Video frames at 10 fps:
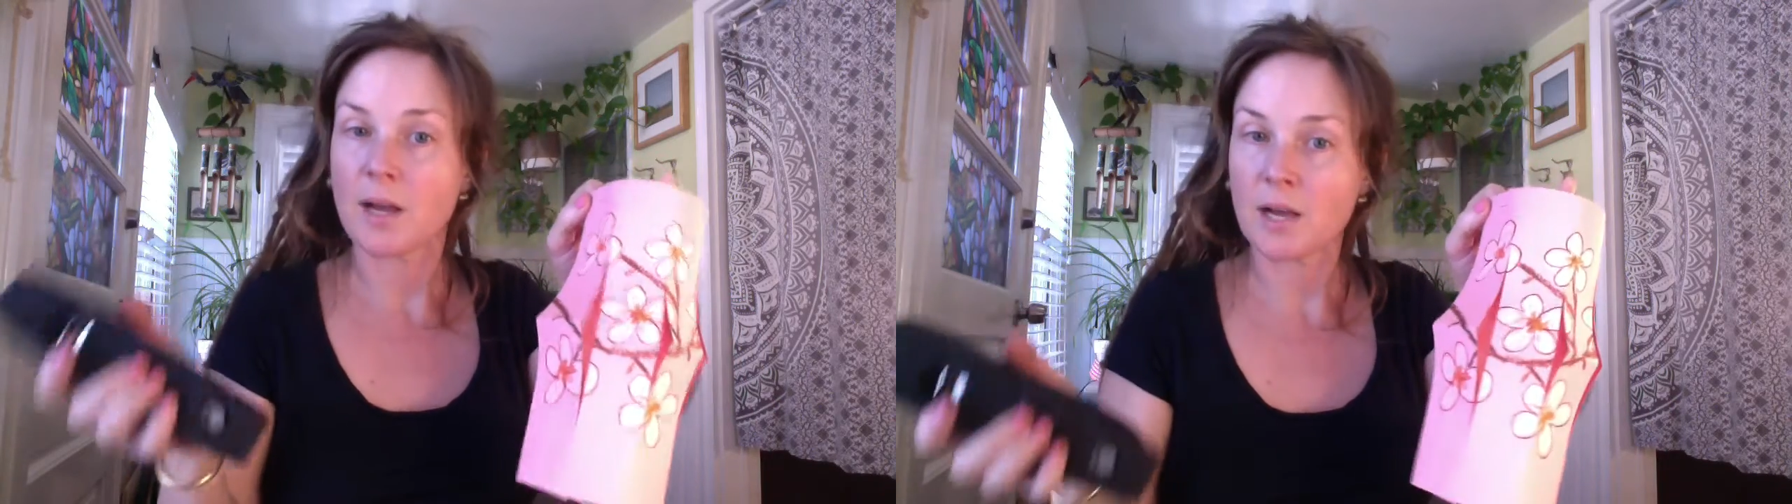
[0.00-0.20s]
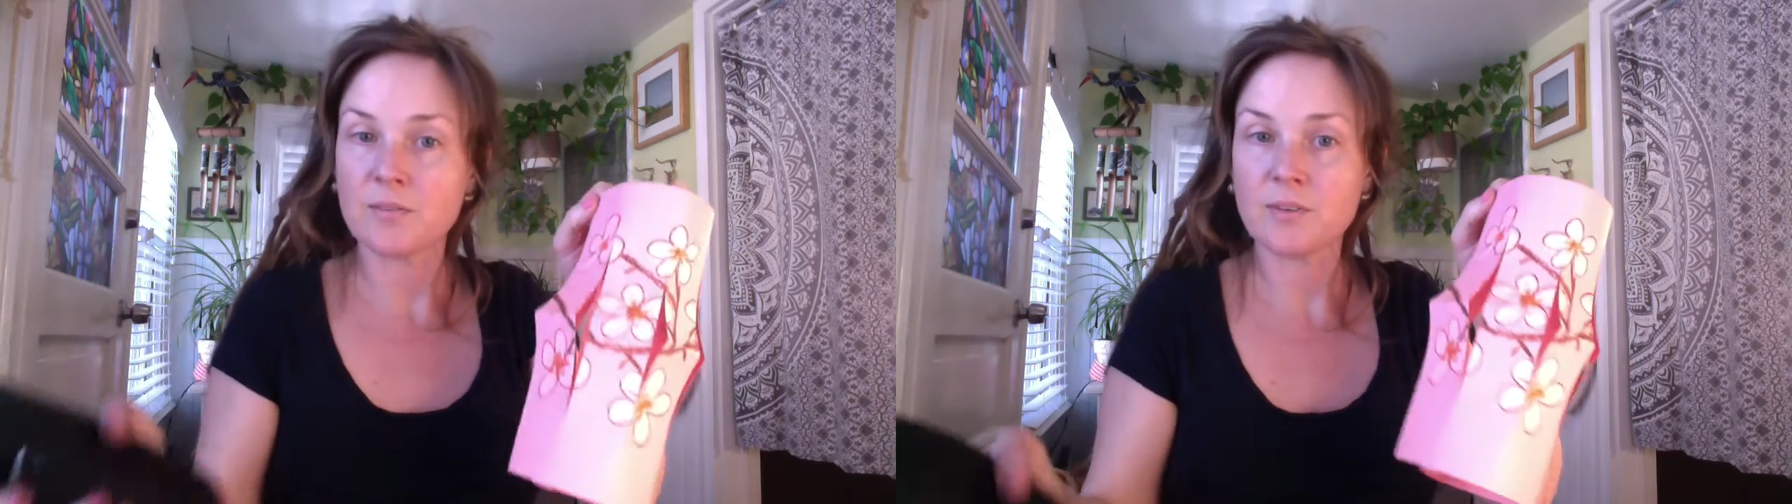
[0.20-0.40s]

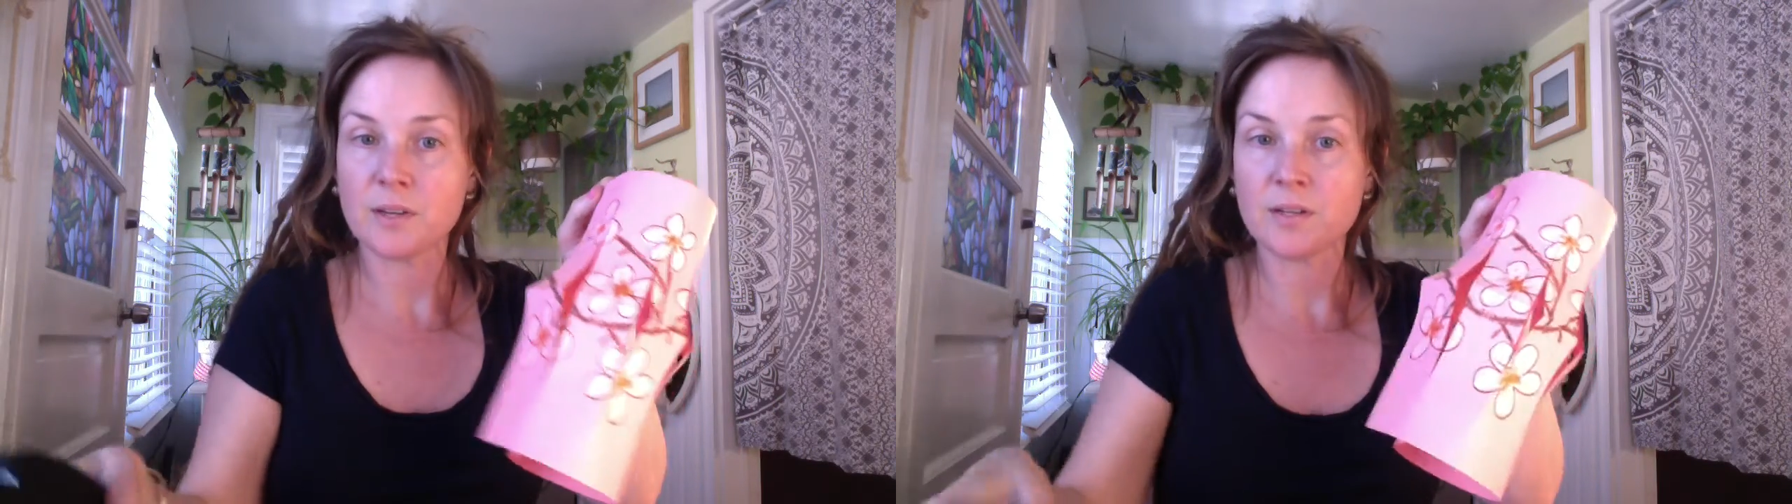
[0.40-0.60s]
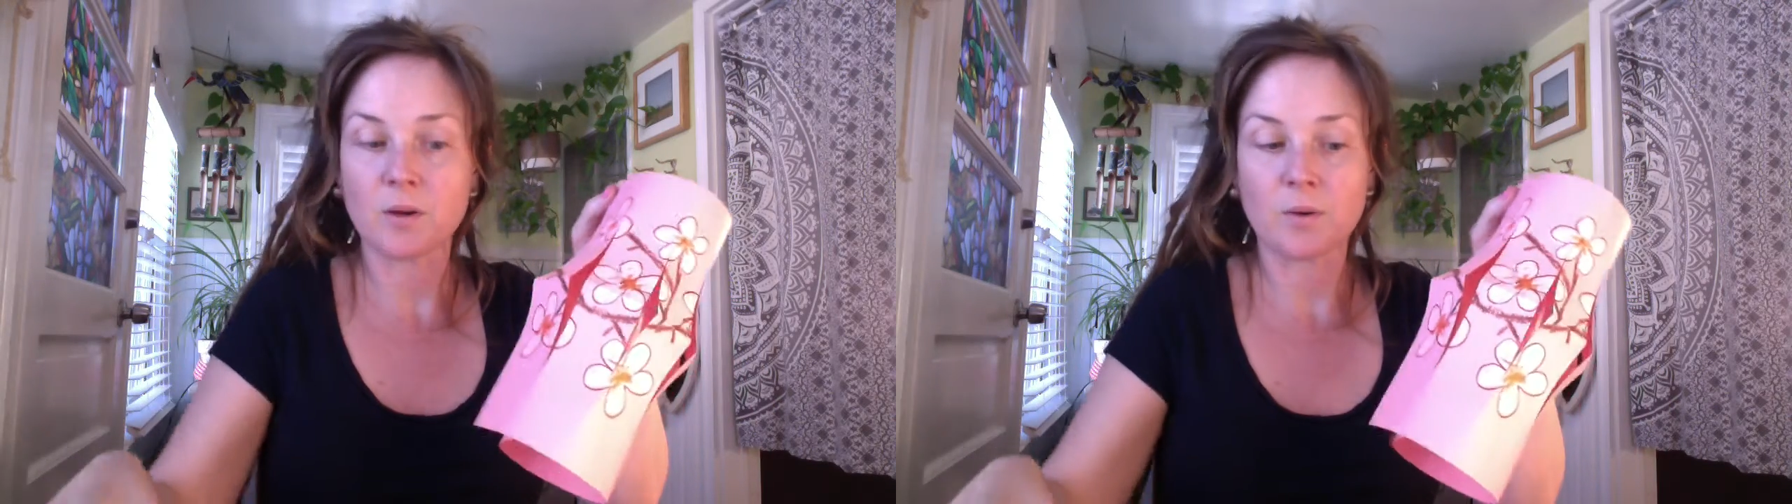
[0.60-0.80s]
have
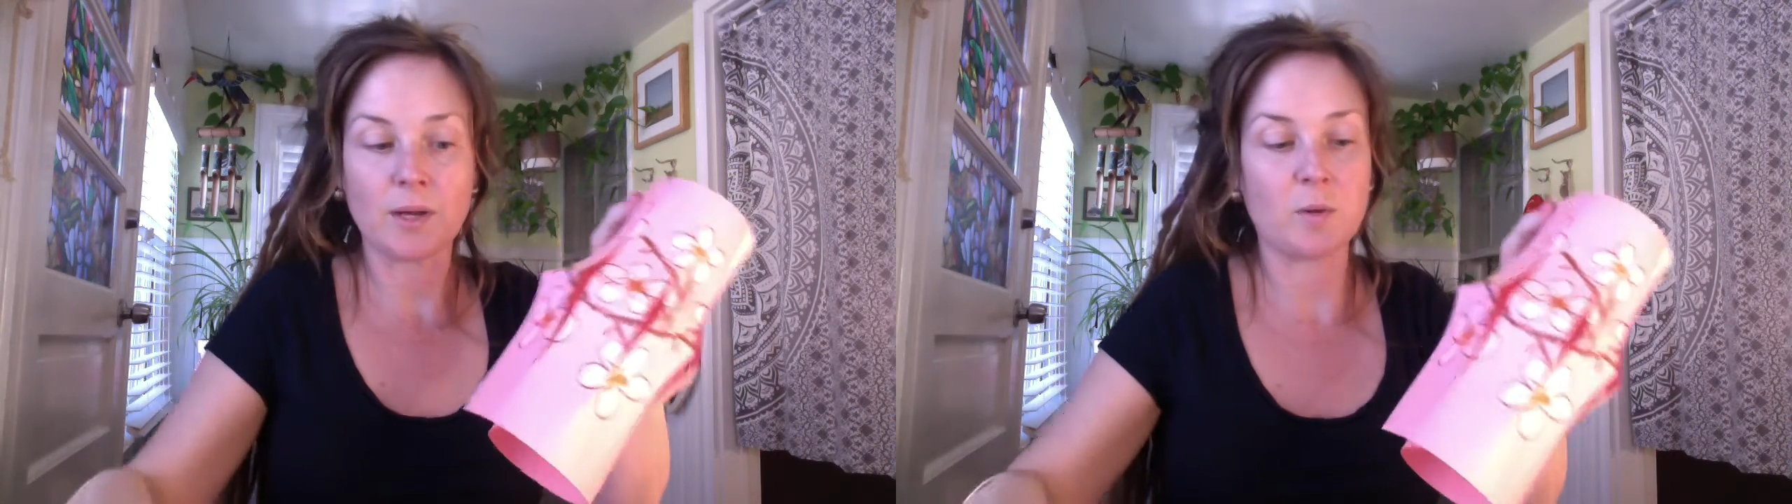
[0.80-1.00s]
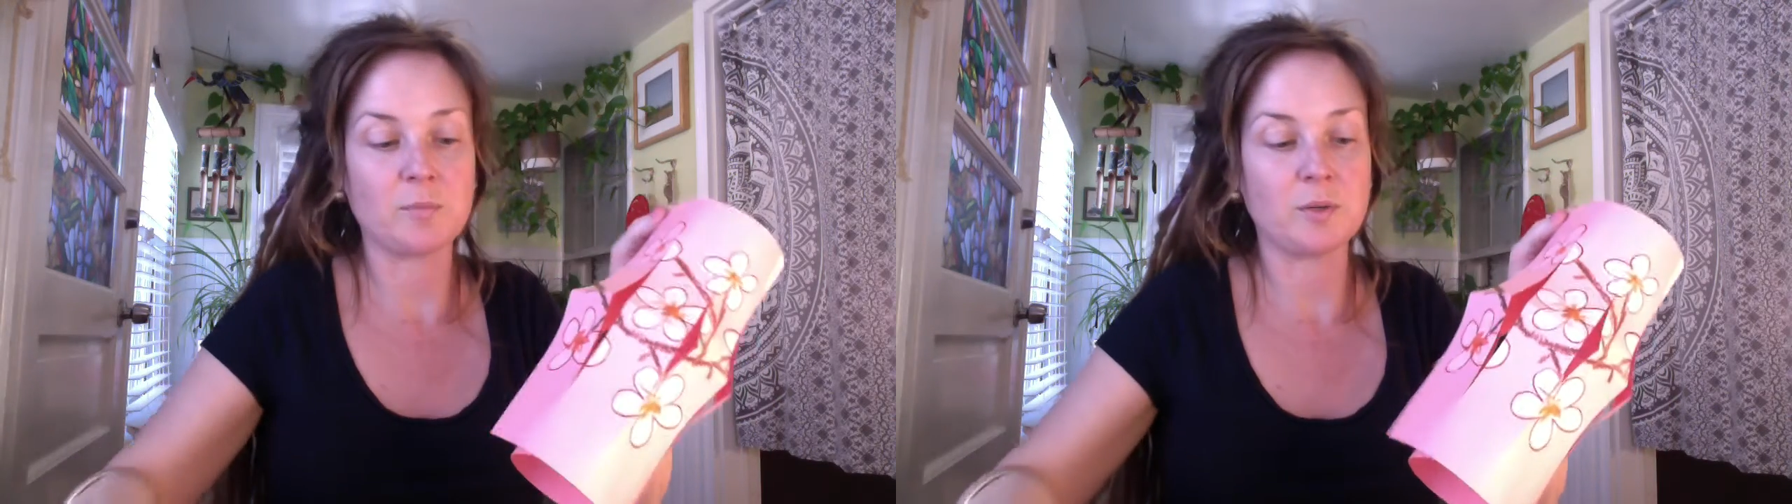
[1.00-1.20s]
an adult
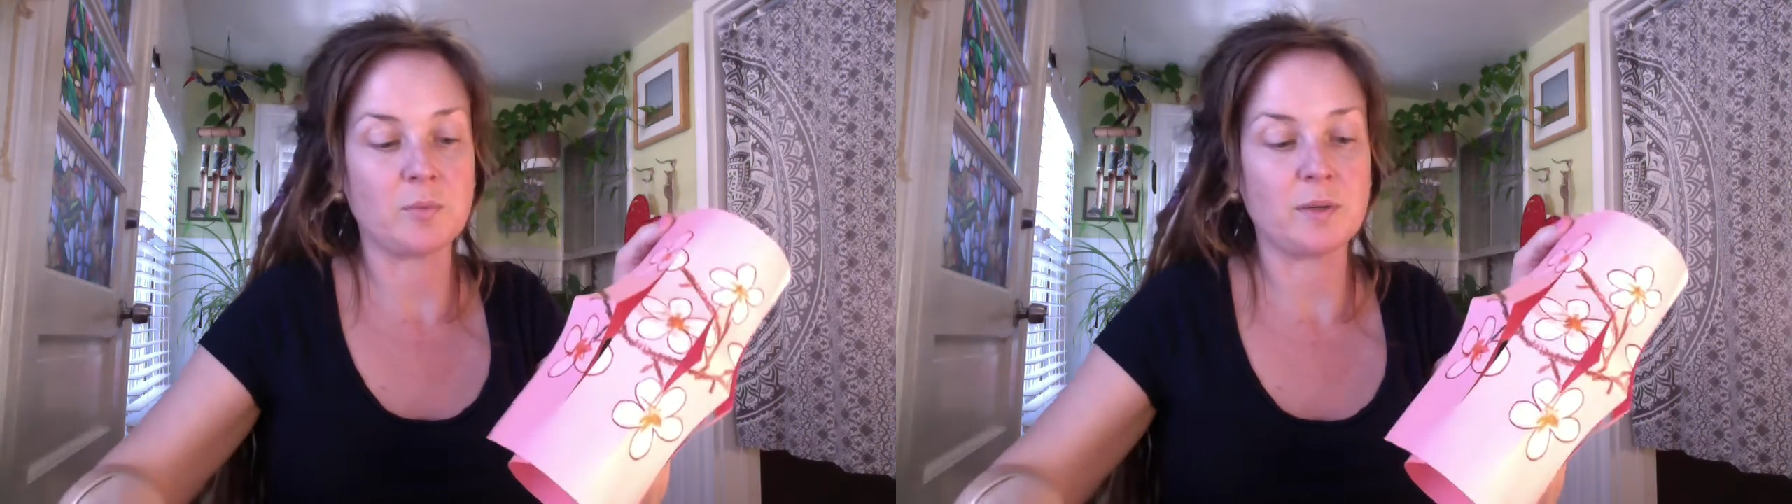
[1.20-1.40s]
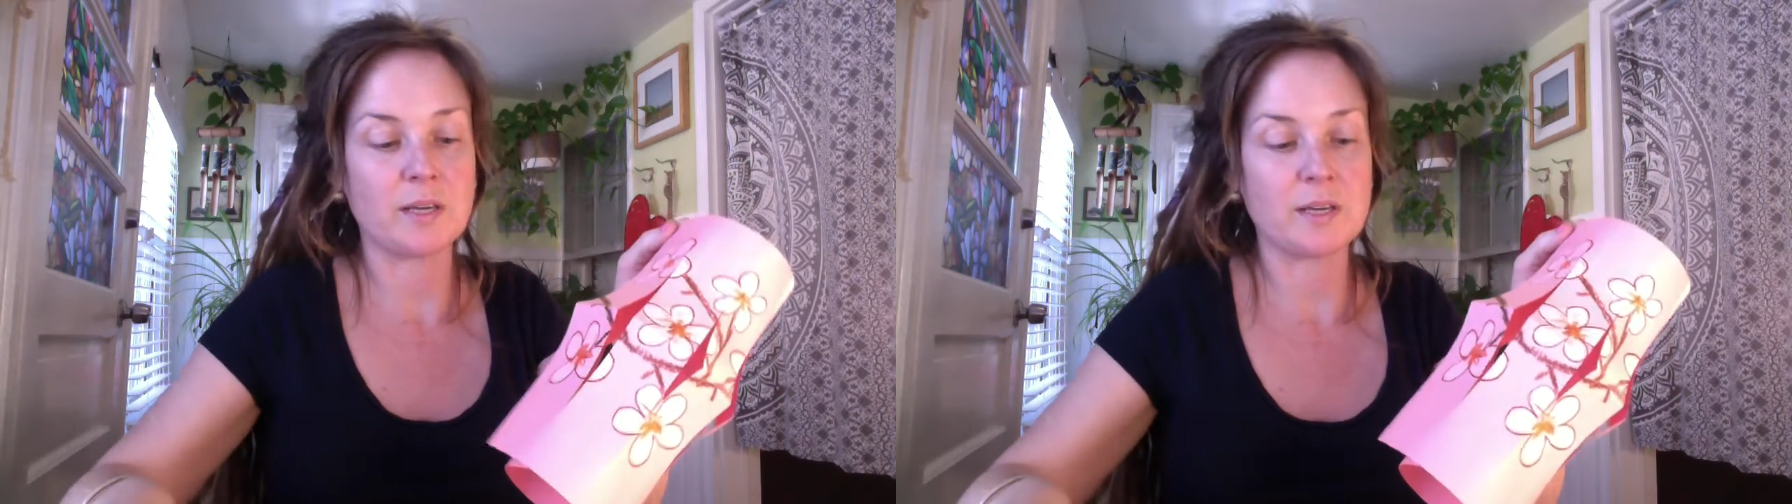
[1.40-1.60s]
help you,
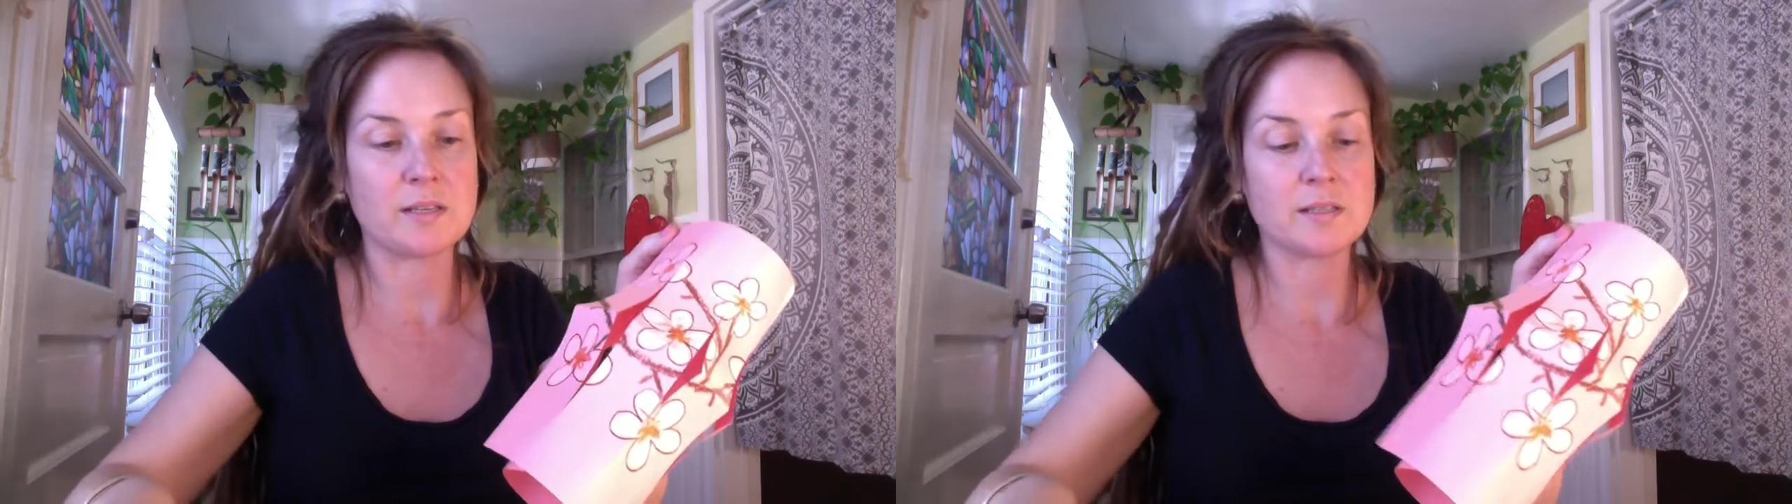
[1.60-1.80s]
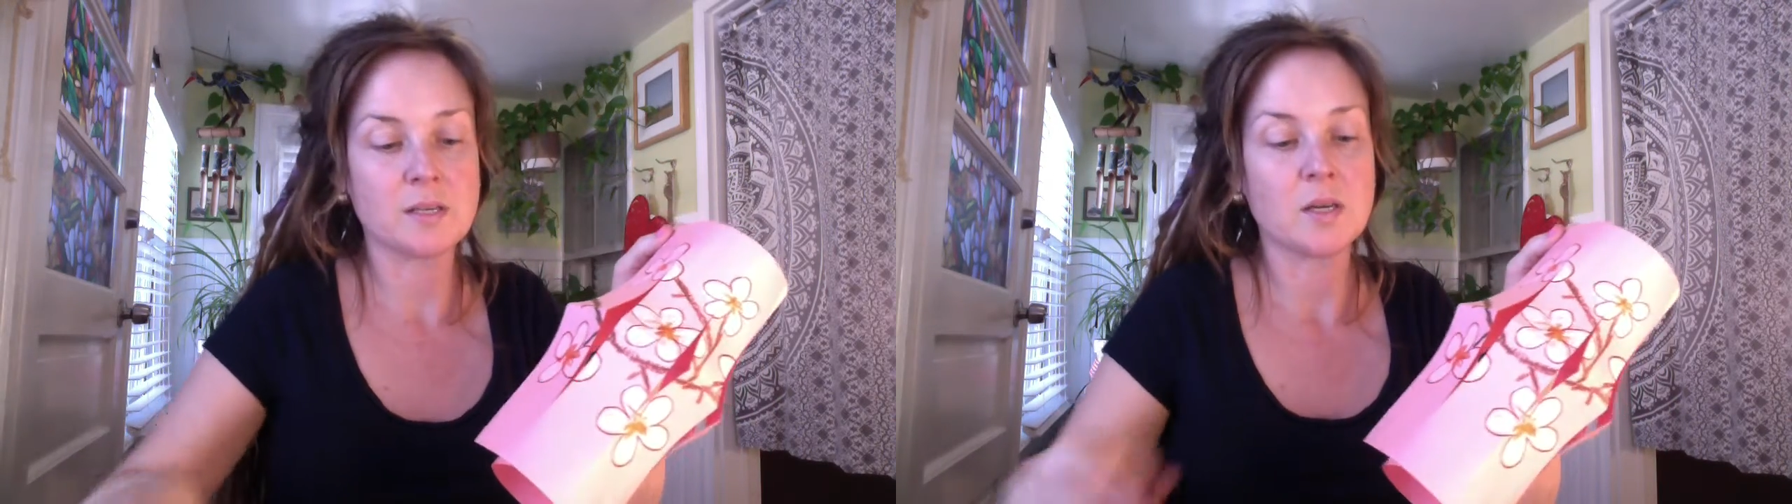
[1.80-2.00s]
because